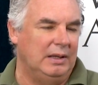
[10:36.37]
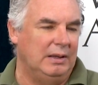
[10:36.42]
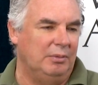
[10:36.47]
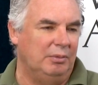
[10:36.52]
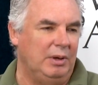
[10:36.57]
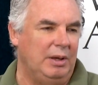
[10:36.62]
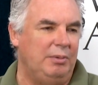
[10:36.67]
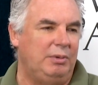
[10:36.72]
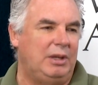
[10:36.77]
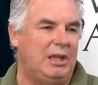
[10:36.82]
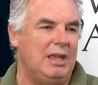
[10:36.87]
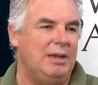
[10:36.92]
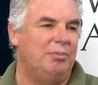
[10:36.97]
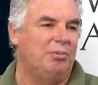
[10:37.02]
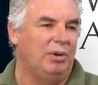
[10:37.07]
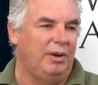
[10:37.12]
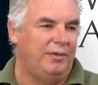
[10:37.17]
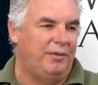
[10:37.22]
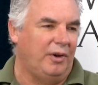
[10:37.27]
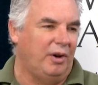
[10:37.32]
we keep
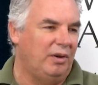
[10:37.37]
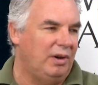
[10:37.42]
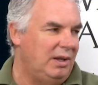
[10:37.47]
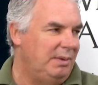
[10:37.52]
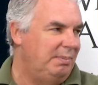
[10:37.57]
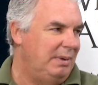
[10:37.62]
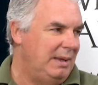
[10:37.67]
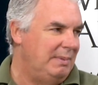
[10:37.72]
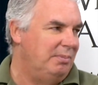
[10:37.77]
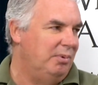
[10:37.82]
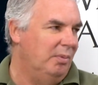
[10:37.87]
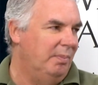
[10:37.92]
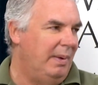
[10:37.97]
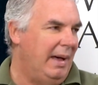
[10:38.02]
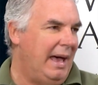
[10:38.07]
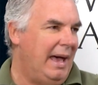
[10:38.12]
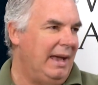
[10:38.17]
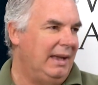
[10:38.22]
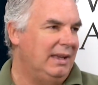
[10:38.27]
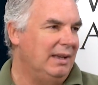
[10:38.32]
referring people
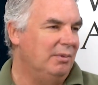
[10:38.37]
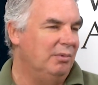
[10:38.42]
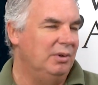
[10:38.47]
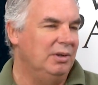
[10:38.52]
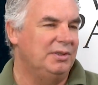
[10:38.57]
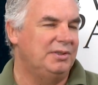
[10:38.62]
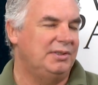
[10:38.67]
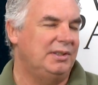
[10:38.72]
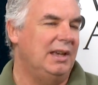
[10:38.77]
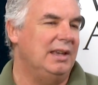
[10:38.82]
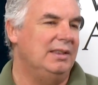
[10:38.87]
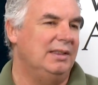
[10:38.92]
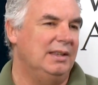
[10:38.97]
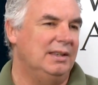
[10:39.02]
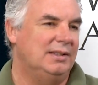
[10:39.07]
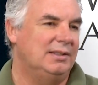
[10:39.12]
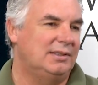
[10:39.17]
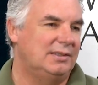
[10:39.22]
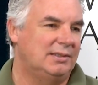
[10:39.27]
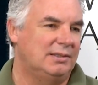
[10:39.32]
back, and we'll say
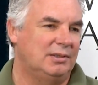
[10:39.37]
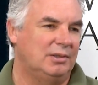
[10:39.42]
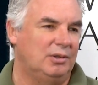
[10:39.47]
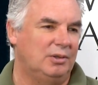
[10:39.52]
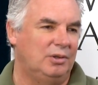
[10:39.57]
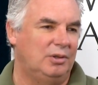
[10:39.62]
this